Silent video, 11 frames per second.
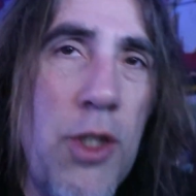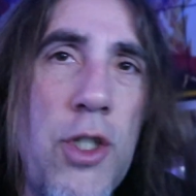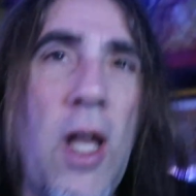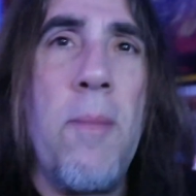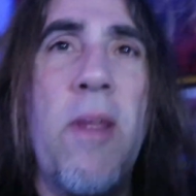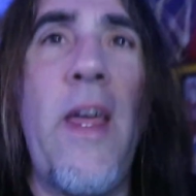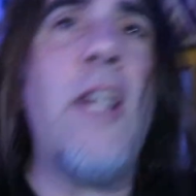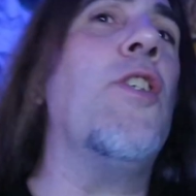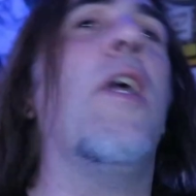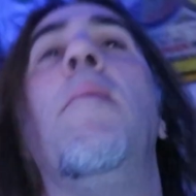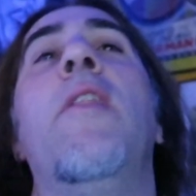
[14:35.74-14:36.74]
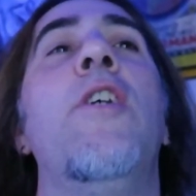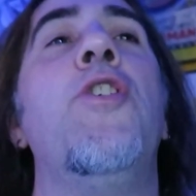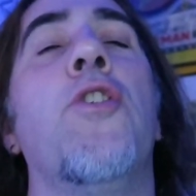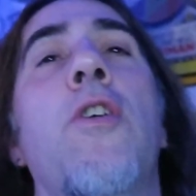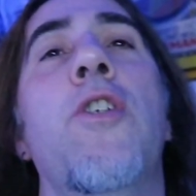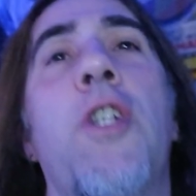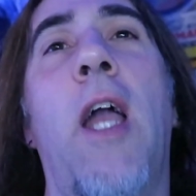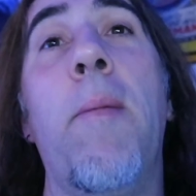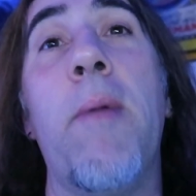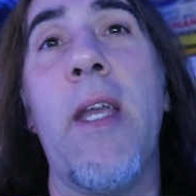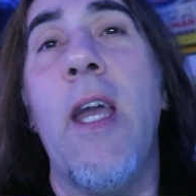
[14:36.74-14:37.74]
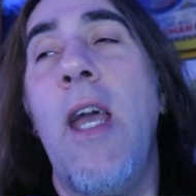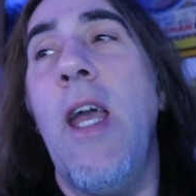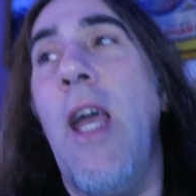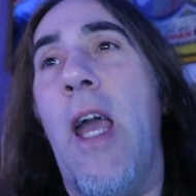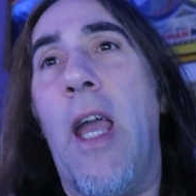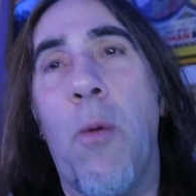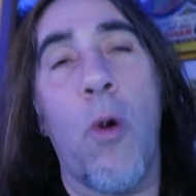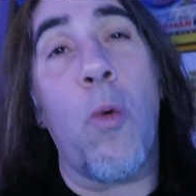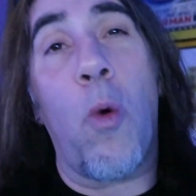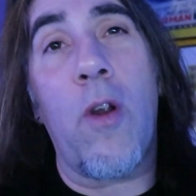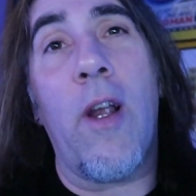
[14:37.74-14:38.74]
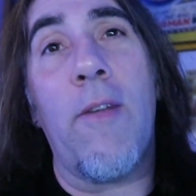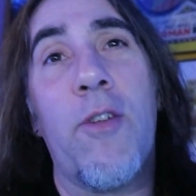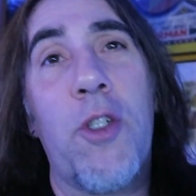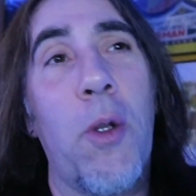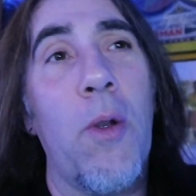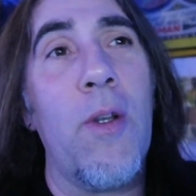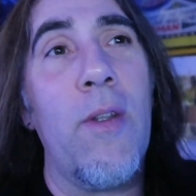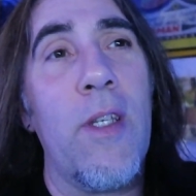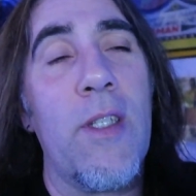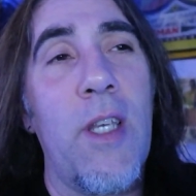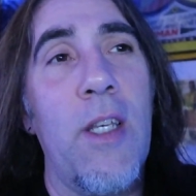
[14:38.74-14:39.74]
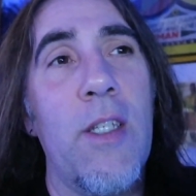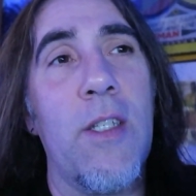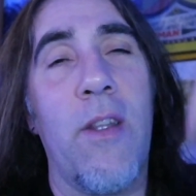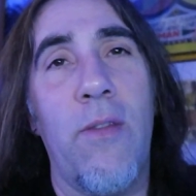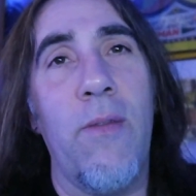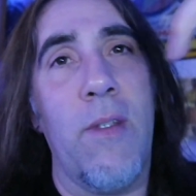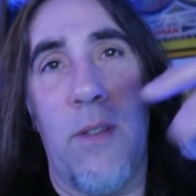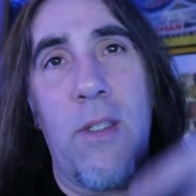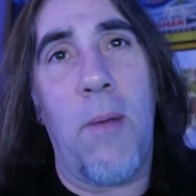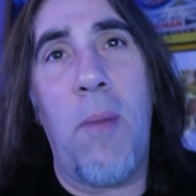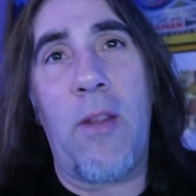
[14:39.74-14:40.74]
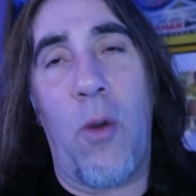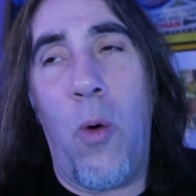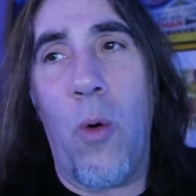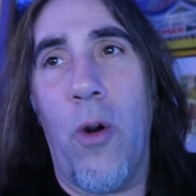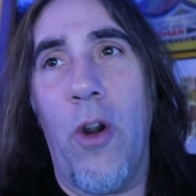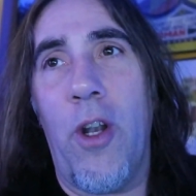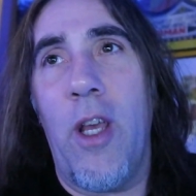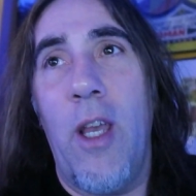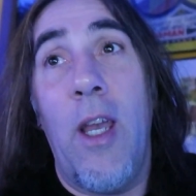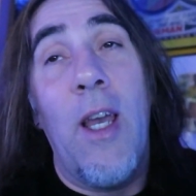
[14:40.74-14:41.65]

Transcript: she got me that. She got me this shirt. She got me a World of Warcraft shirt that says something about the Horde.